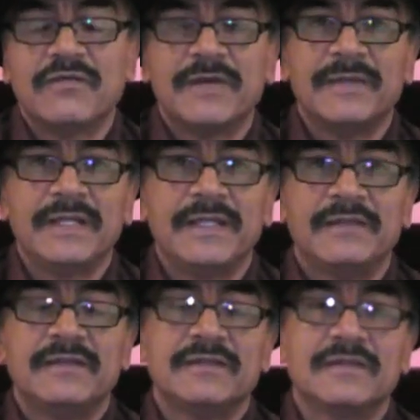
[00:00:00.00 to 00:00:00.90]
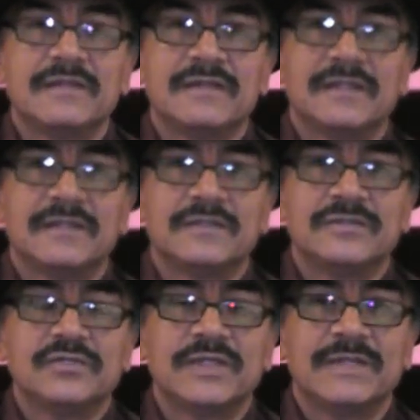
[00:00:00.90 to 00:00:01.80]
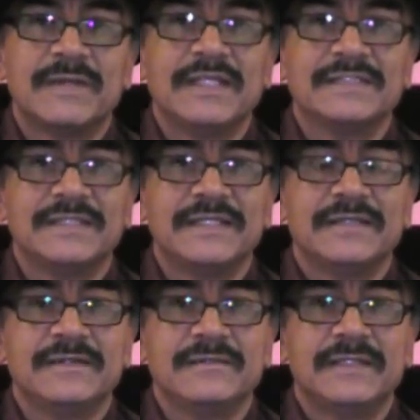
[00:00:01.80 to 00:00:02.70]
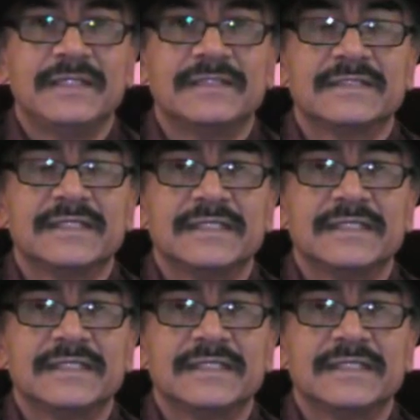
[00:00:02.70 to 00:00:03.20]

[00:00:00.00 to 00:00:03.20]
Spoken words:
family to Guatemala City, because